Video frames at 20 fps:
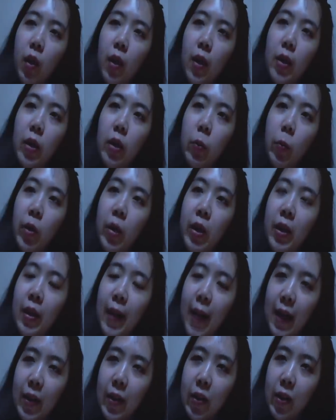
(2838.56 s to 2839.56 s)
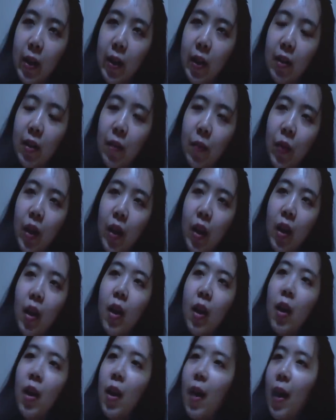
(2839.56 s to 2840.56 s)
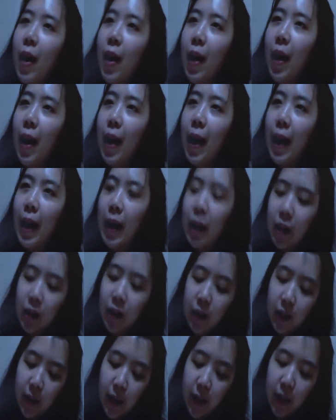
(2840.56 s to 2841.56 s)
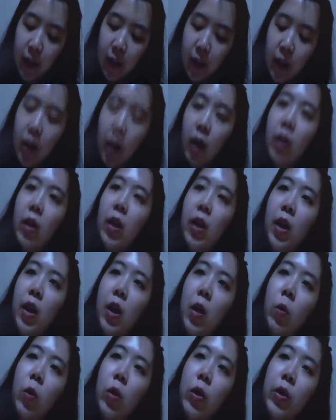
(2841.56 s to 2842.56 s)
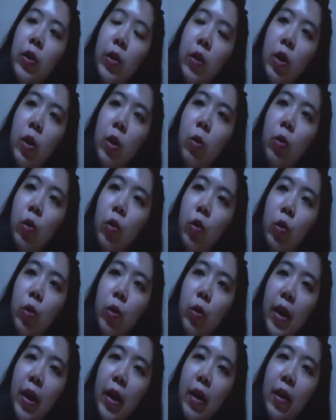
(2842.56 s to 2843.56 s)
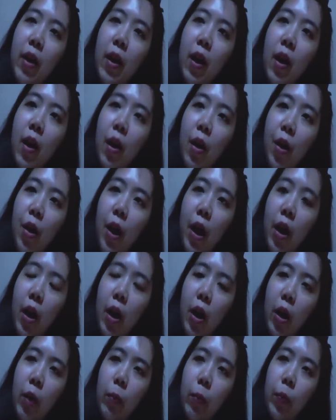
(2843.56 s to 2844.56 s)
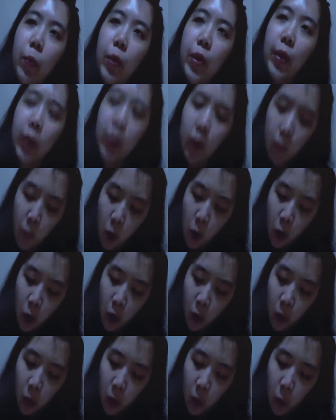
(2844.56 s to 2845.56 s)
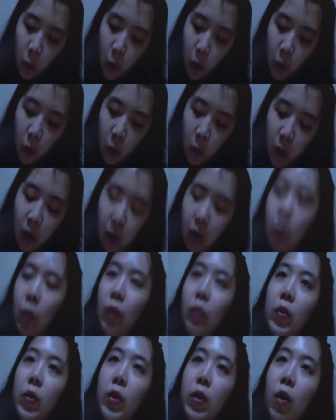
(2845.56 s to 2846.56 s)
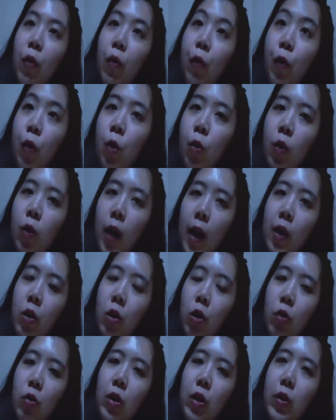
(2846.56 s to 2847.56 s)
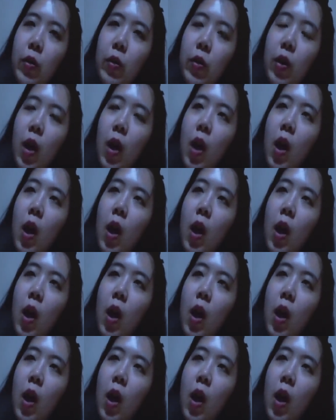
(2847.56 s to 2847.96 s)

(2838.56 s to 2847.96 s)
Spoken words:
that's being tested? And secondly, earlier there was news today that Singapore will work with a few countries